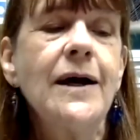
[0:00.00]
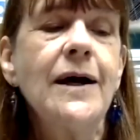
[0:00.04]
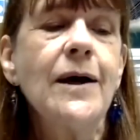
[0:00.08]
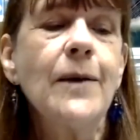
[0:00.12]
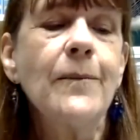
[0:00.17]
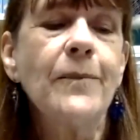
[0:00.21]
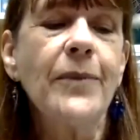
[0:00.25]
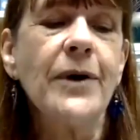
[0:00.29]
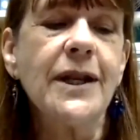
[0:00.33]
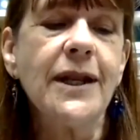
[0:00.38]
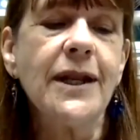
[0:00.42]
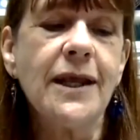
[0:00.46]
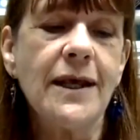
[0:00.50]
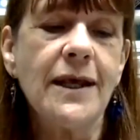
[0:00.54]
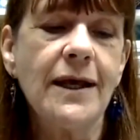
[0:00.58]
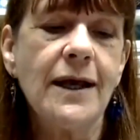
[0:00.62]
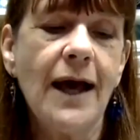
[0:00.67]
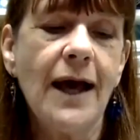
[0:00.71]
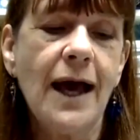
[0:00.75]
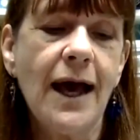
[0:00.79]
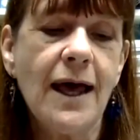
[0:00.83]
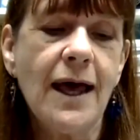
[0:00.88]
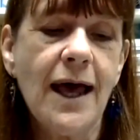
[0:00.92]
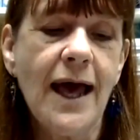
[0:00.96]
But
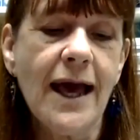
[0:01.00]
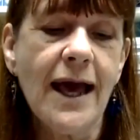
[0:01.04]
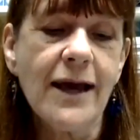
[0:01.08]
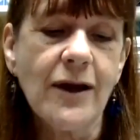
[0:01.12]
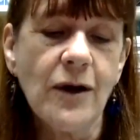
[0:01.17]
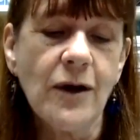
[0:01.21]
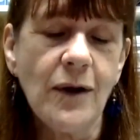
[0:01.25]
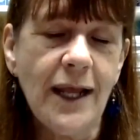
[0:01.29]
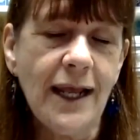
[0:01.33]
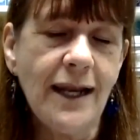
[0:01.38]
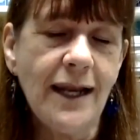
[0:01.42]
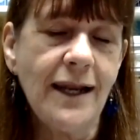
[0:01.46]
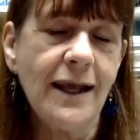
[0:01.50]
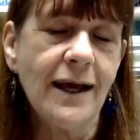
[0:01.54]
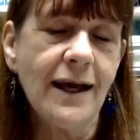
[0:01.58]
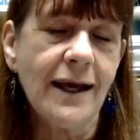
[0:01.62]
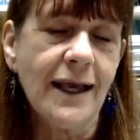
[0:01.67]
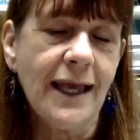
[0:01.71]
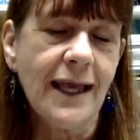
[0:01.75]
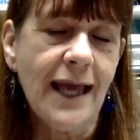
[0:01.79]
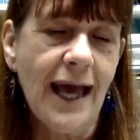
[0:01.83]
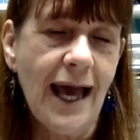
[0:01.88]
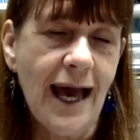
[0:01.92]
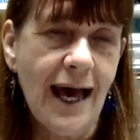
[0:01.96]
echolalia
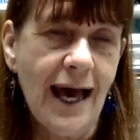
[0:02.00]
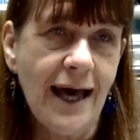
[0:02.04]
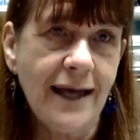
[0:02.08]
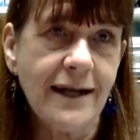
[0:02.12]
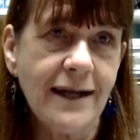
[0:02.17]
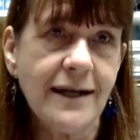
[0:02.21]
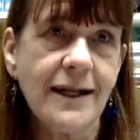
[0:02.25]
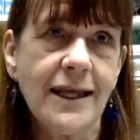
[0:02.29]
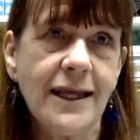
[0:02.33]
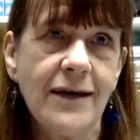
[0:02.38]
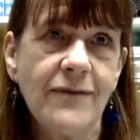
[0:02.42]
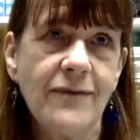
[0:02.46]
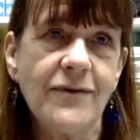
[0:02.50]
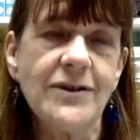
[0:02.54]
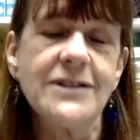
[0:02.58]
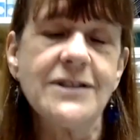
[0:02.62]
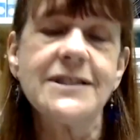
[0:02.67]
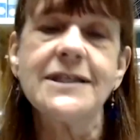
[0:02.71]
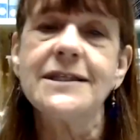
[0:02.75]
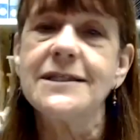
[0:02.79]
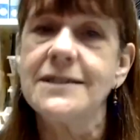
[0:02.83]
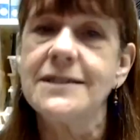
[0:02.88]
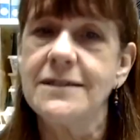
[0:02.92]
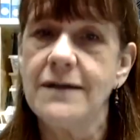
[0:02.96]
can give
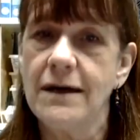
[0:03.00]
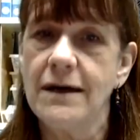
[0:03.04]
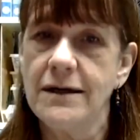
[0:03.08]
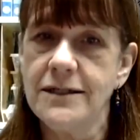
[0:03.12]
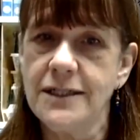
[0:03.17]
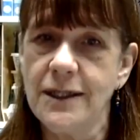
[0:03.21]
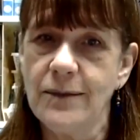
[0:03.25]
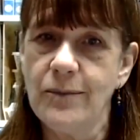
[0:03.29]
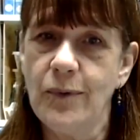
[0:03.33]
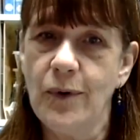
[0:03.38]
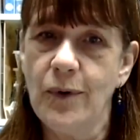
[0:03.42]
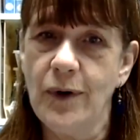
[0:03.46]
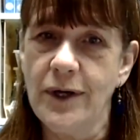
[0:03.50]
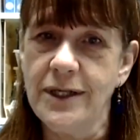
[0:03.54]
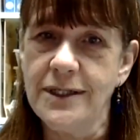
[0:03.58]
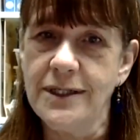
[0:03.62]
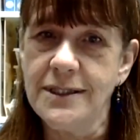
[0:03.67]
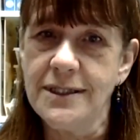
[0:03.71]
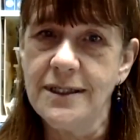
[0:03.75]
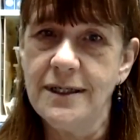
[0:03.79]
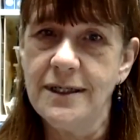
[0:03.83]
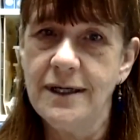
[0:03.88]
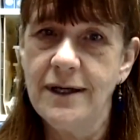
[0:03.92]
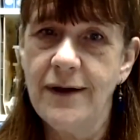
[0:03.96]
us a starting point
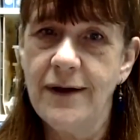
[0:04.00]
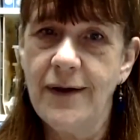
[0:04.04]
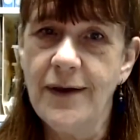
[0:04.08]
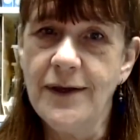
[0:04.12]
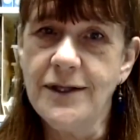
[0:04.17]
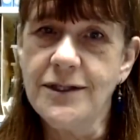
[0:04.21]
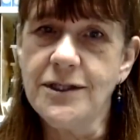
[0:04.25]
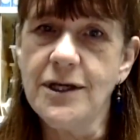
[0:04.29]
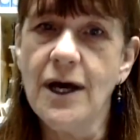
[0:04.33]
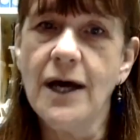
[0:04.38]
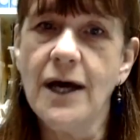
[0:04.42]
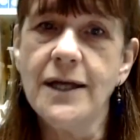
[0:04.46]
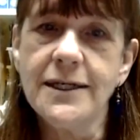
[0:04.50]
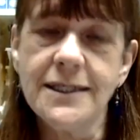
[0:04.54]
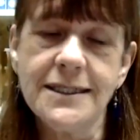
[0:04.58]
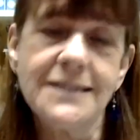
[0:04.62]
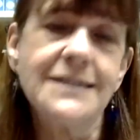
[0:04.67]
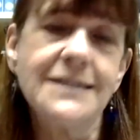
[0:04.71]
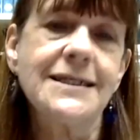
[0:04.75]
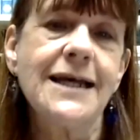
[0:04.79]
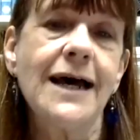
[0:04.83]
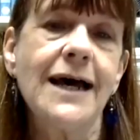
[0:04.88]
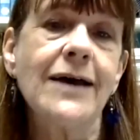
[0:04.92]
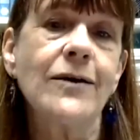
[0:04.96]
to
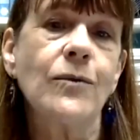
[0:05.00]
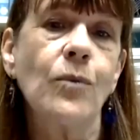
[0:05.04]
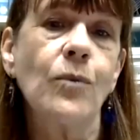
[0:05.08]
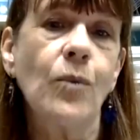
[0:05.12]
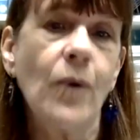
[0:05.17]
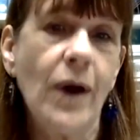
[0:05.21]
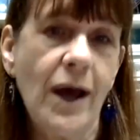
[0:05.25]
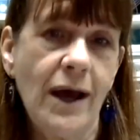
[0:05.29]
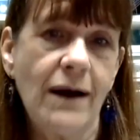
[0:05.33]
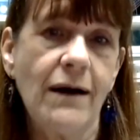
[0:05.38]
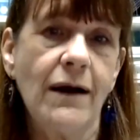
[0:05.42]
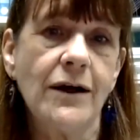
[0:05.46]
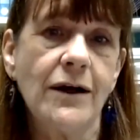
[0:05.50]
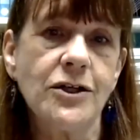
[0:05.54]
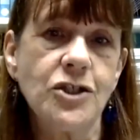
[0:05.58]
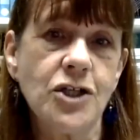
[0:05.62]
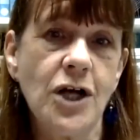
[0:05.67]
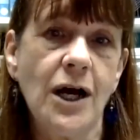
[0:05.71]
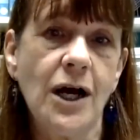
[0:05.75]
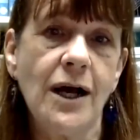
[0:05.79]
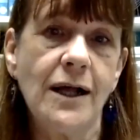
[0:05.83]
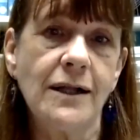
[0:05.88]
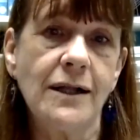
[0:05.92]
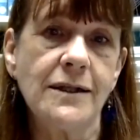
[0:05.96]
understand where our
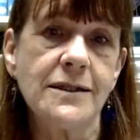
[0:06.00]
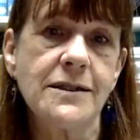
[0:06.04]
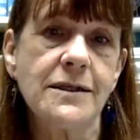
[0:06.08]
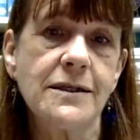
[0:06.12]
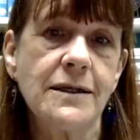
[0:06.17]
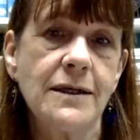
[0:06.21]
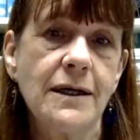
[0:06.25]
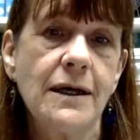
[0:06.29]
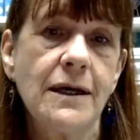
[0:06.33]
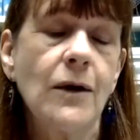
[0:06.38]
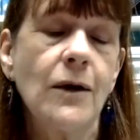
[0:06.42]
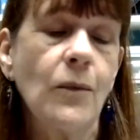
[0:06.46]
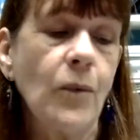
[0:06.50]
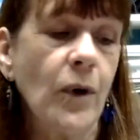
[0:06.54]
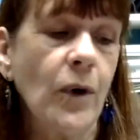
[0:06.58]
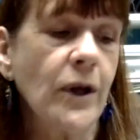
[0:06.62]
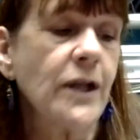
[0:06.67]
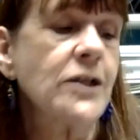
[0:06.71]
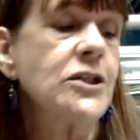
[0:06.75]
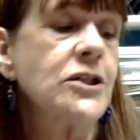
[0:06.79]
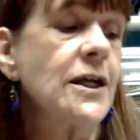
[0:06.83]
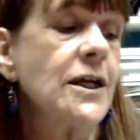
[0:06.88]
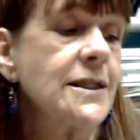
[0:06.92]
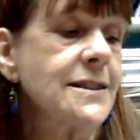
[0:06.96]
child, what
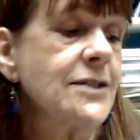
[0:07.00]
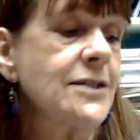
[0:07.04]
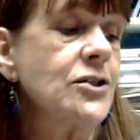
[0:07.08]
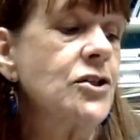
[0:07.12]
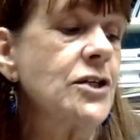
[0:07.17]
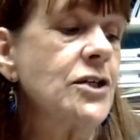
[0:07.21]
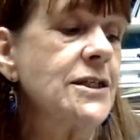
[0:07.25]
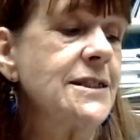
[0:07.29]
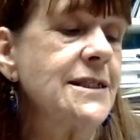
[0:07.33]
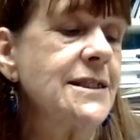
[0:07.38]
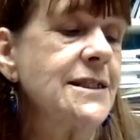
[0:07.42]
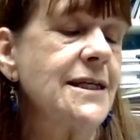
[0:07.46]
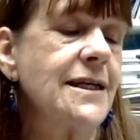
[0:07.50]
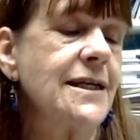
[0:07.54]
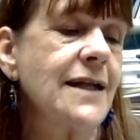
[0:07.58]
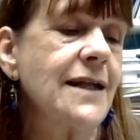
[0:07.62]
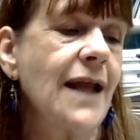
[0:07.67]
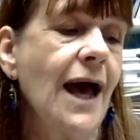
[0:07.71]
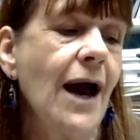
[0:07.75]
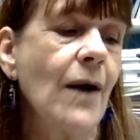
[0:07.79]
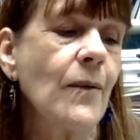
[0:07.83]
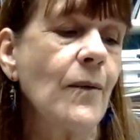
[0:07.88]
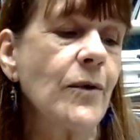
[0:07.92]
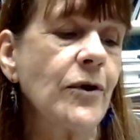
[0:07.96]
our child's interested in,
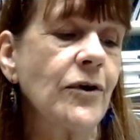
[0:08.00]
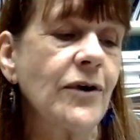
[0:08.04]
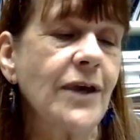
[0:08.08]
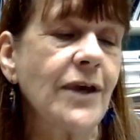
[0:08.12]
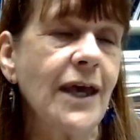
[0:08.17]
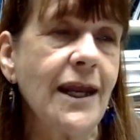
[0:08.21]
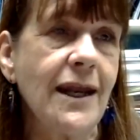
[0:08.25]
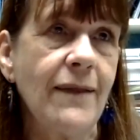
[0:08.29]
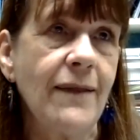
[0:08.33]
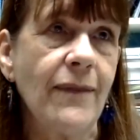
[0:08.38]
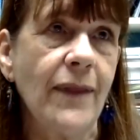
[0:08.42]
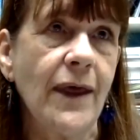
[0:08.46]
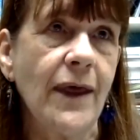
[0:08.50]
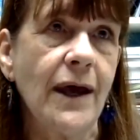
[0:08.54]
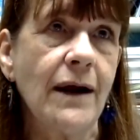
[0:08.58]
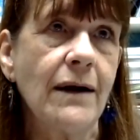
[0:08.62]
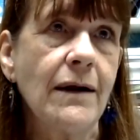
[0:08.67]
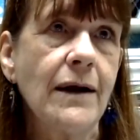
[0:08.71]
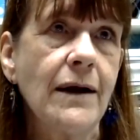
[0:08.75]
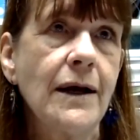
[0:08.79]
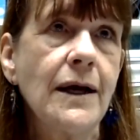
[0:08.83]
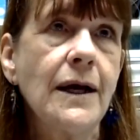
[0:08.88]
how we could get in there.